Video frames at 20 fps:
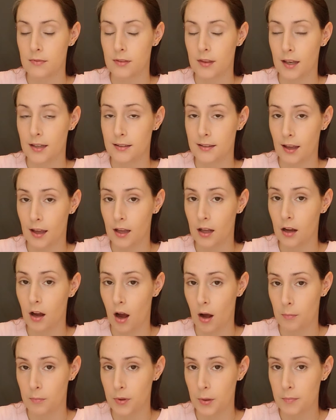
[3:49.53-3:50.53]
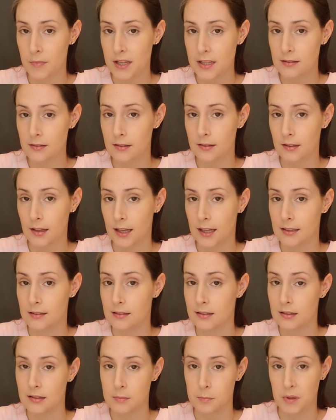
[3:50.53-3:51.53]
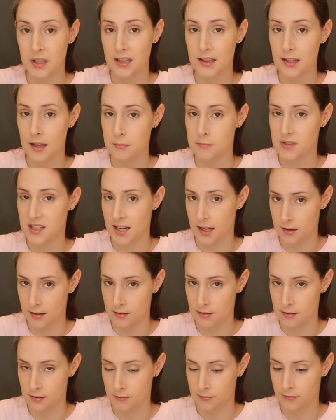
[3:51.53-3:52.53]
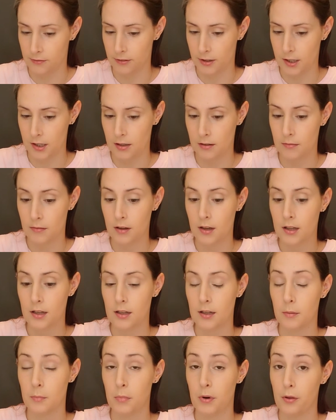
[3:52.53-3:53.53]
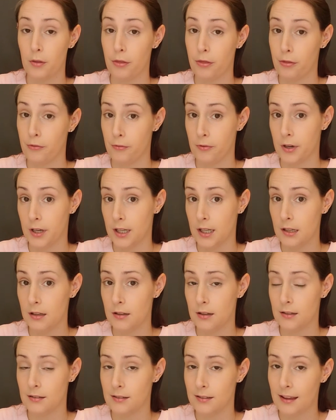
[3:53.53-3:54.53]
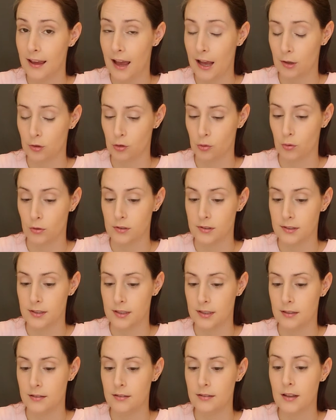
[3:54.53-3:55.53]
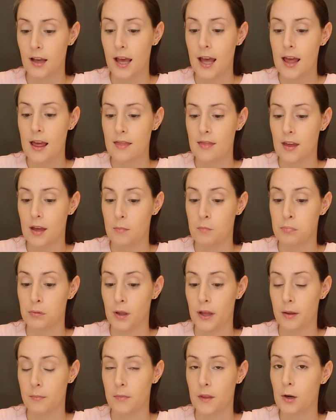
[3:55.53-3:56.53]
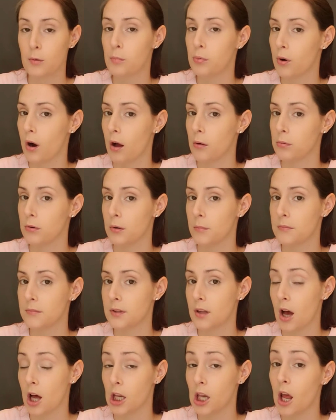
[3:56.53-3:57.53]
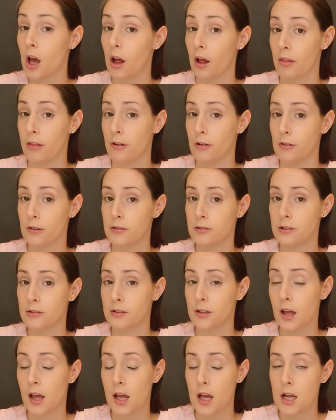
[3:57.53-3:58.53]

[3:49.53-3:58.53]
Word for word: They take compliments and spin them negatively. Number three is casualties. They blame their problems on others.